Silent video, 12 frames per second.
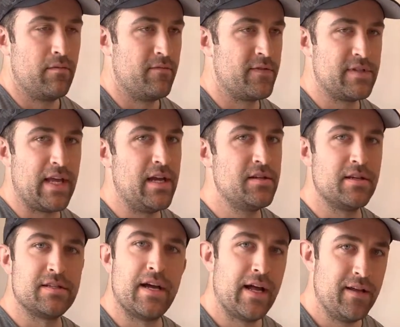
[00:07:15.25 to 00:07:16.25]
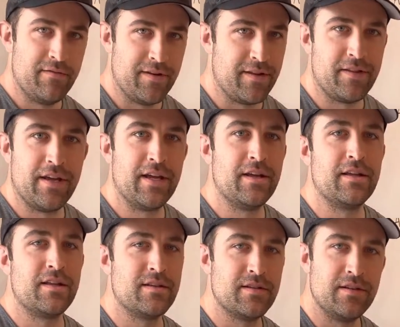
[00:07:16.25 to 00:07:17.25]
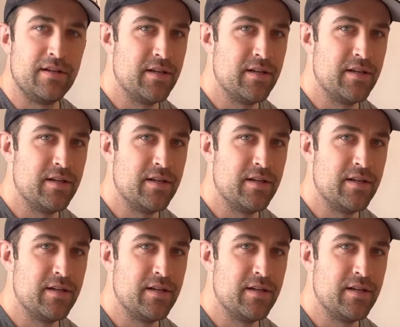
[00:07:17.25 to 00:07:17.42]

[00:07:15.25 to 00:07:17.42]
Staging's not even a thing. It doesn't need